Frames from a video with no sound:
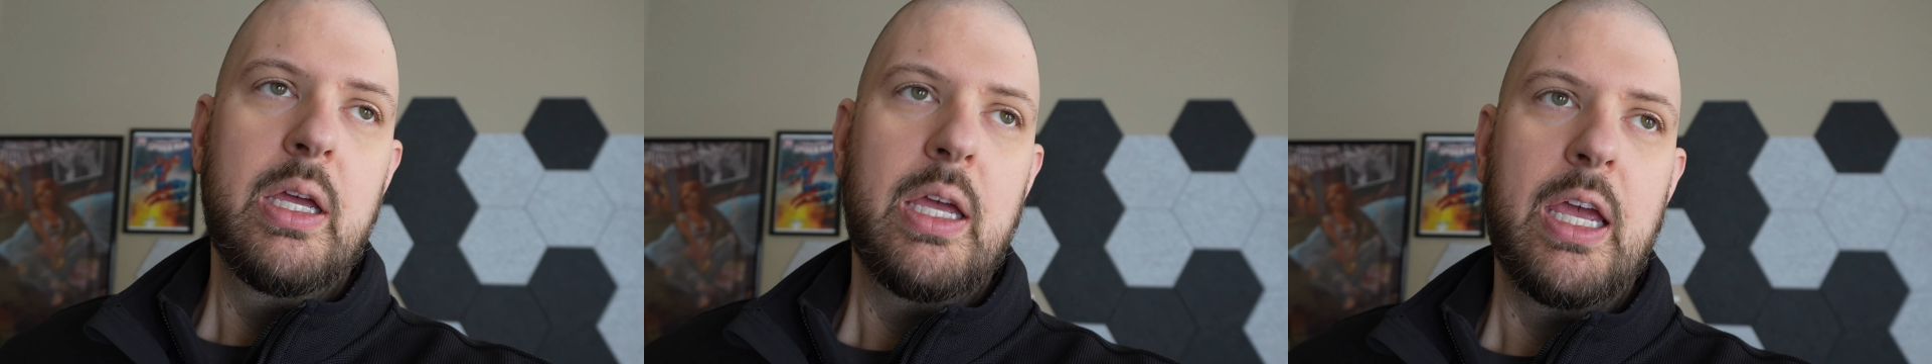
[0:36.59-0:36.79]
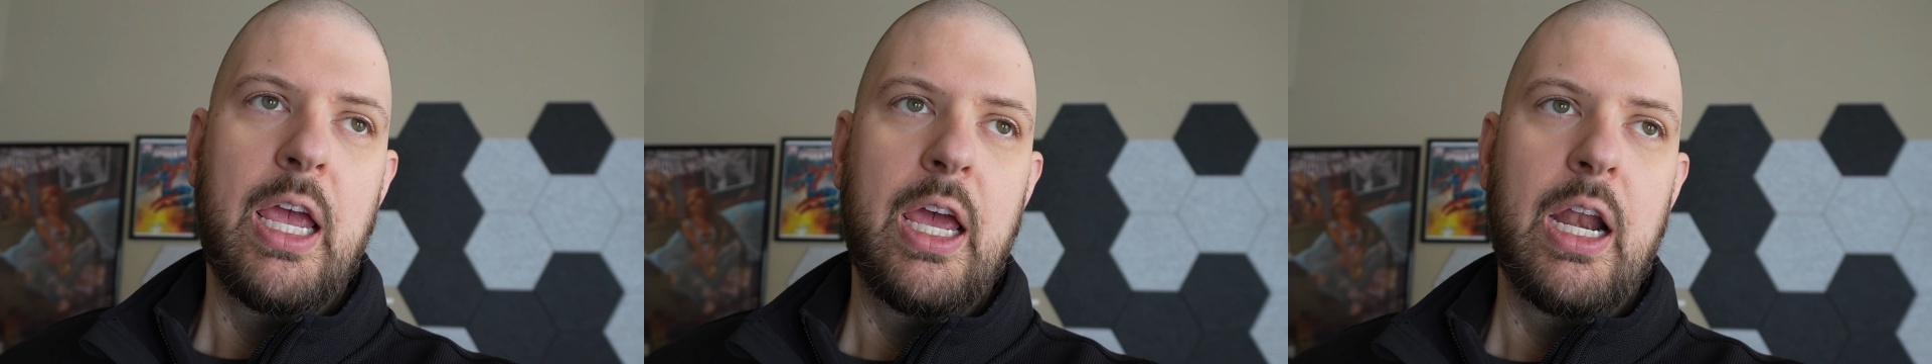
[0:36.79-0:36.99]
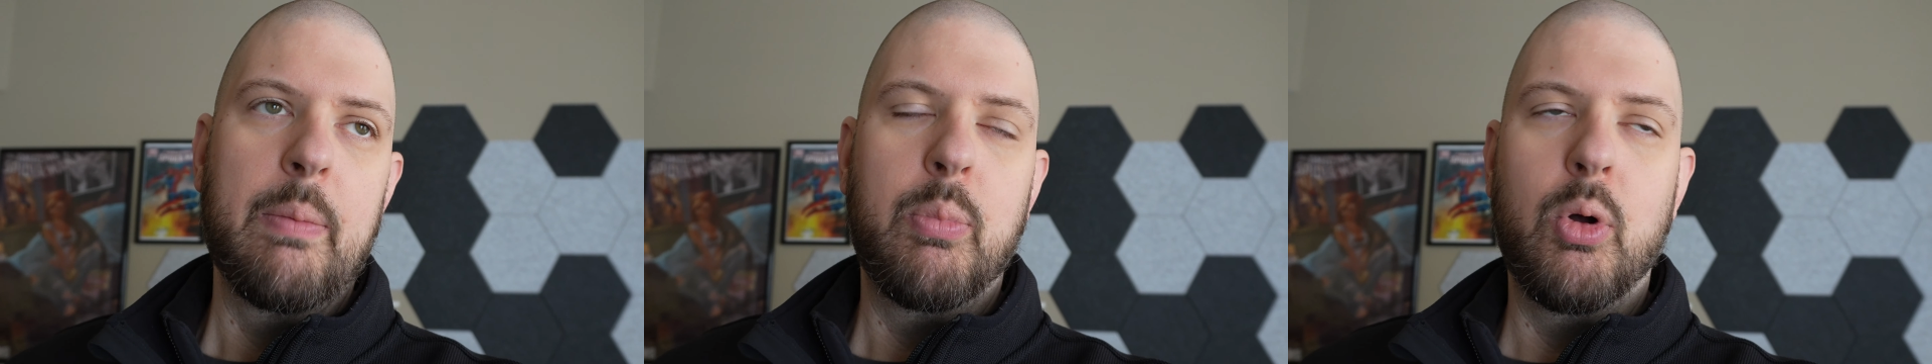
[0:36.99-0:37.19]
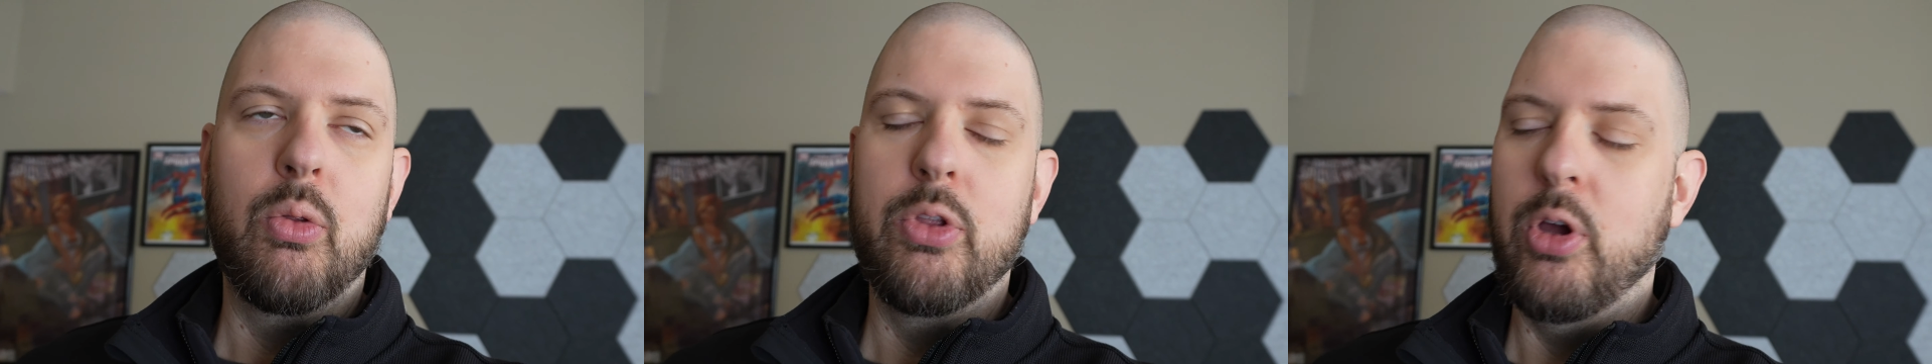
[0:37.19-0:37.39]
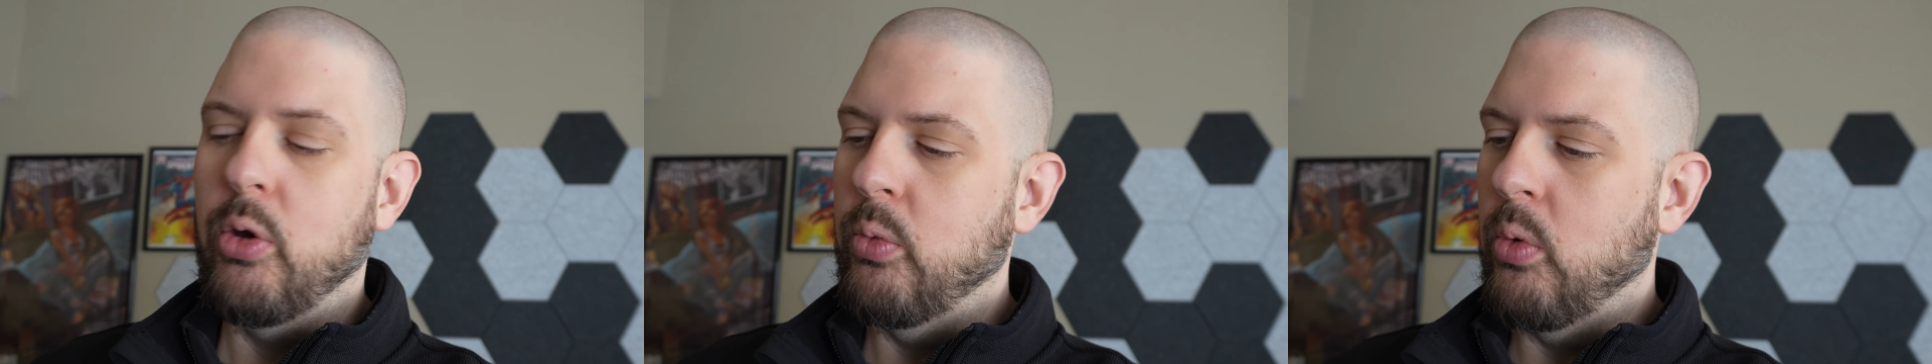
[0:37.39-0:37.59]
And I pulled
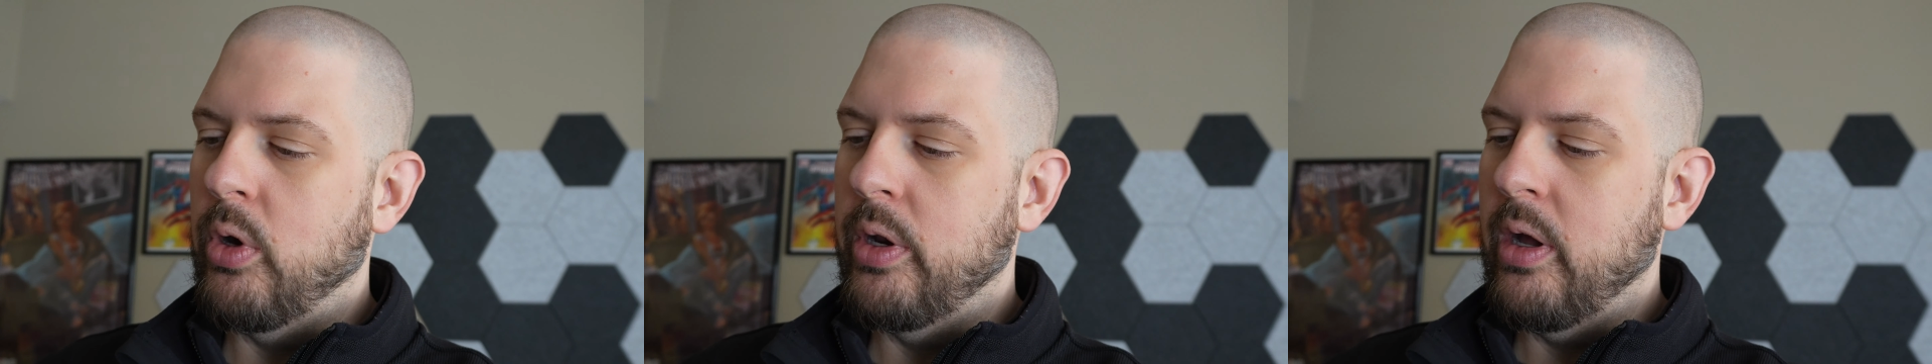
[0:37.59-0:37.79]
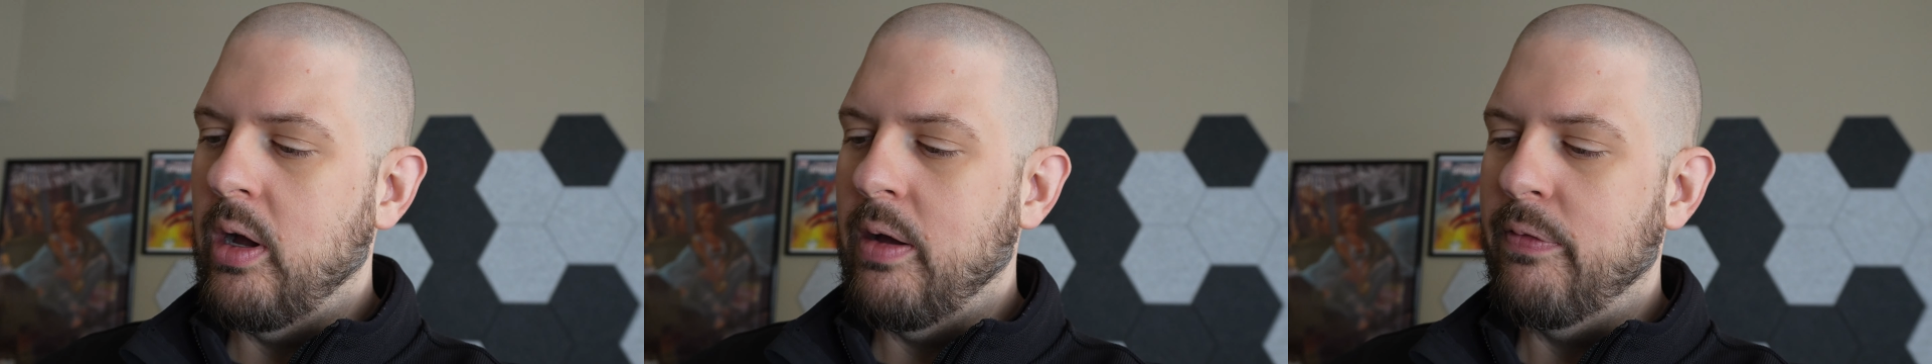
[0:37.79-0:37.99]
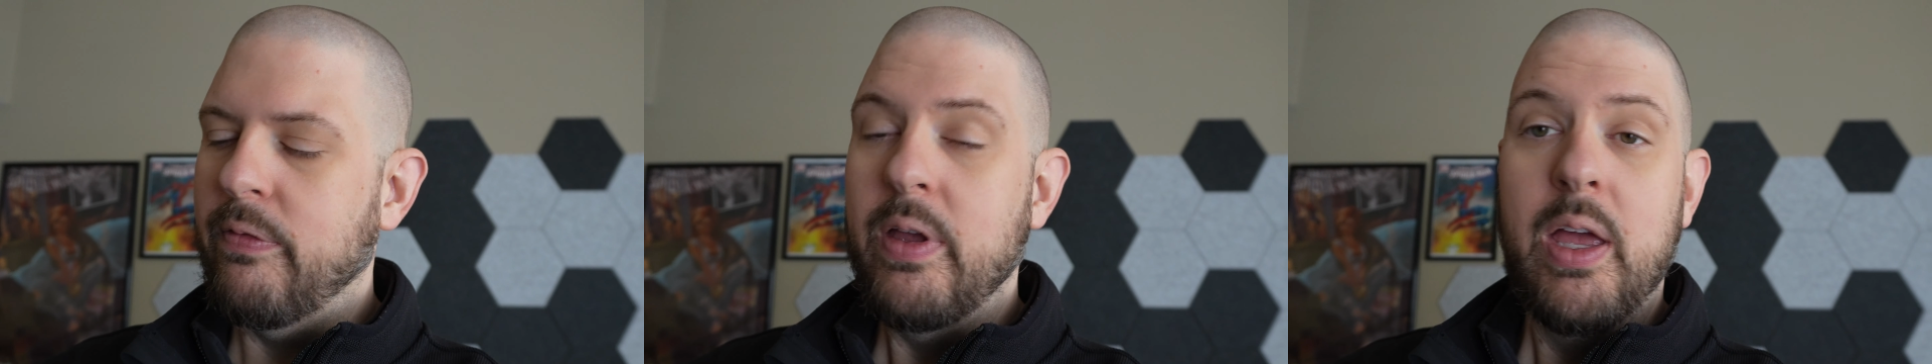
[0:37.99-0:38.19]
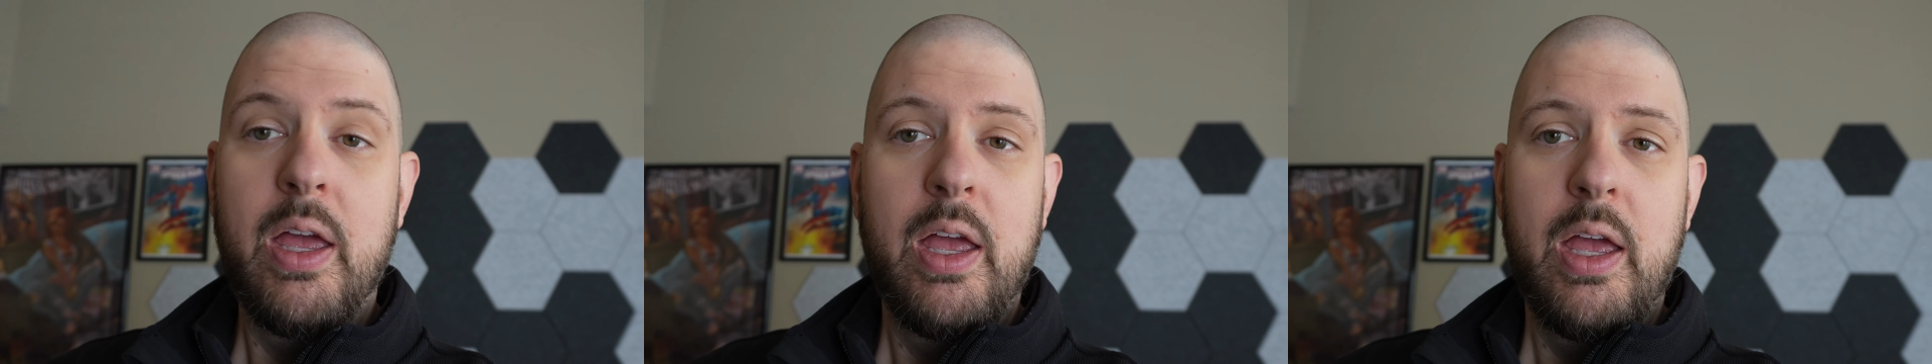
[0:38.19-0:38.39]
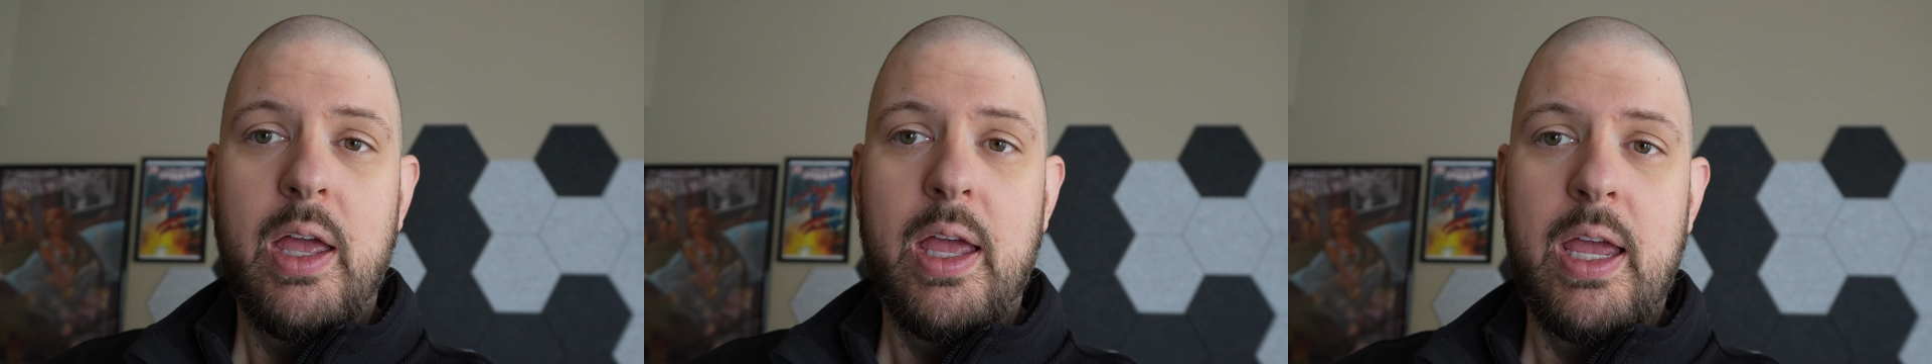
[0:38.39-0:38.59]
the old one off.
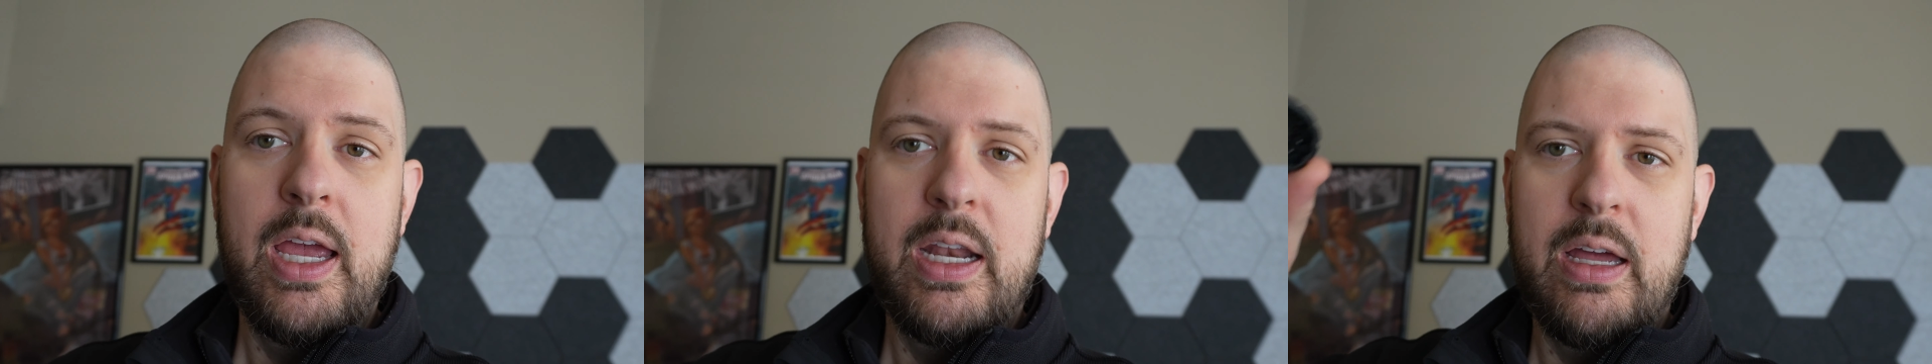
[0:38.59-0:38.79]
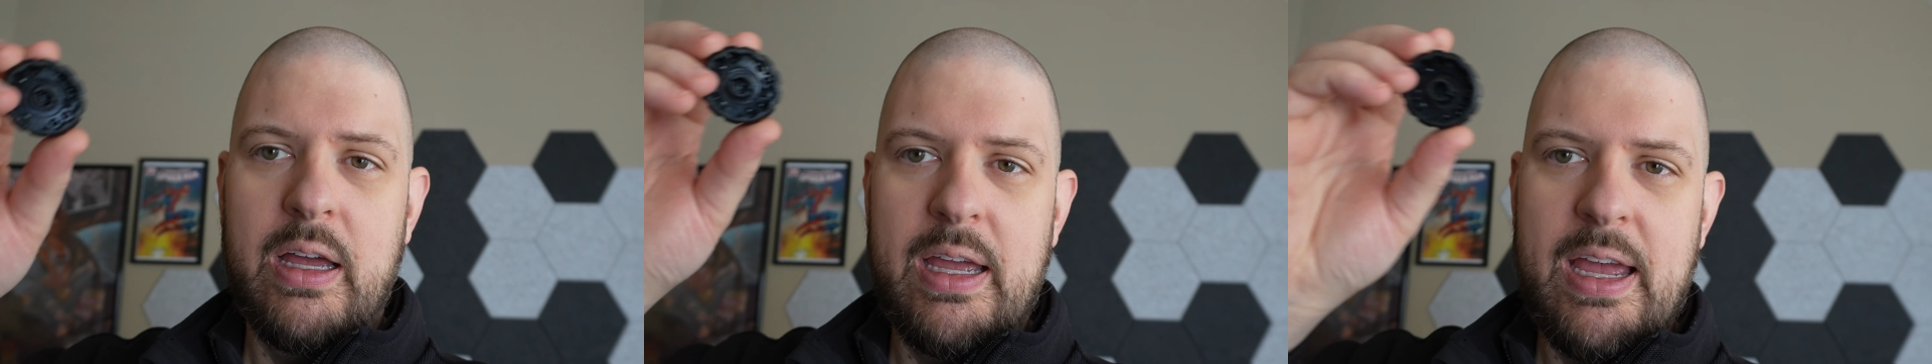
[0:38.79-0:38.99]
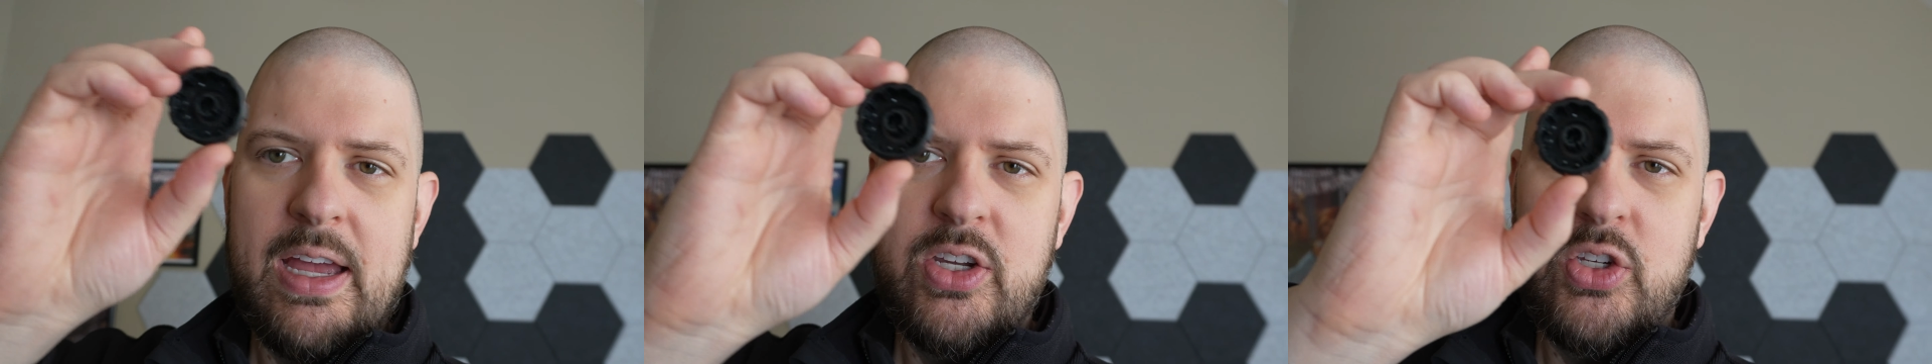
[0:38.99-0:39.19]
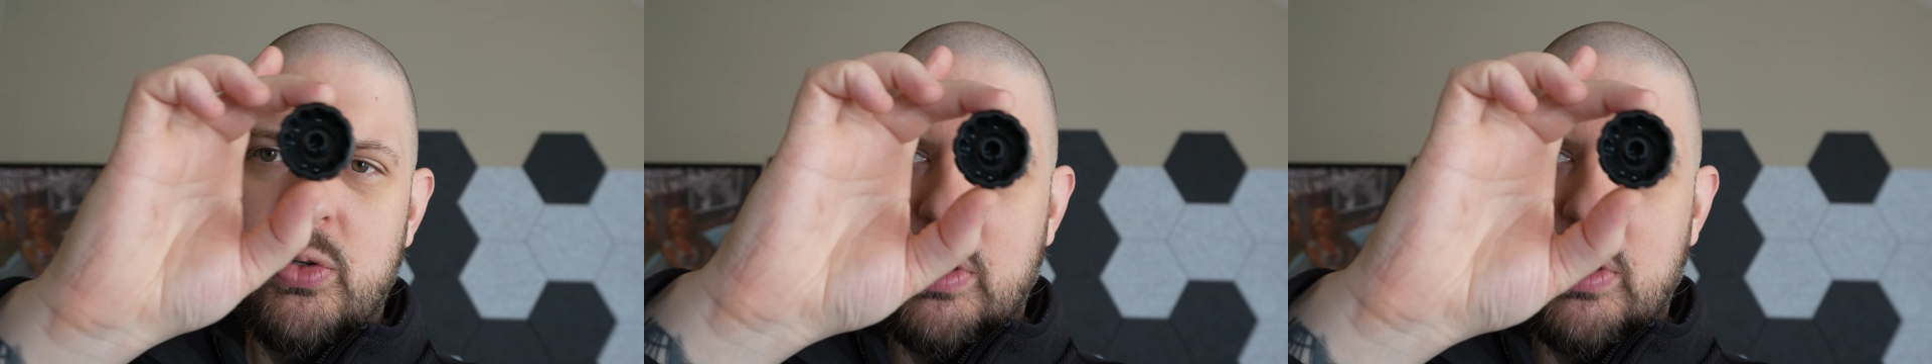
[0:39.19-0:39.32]
And as you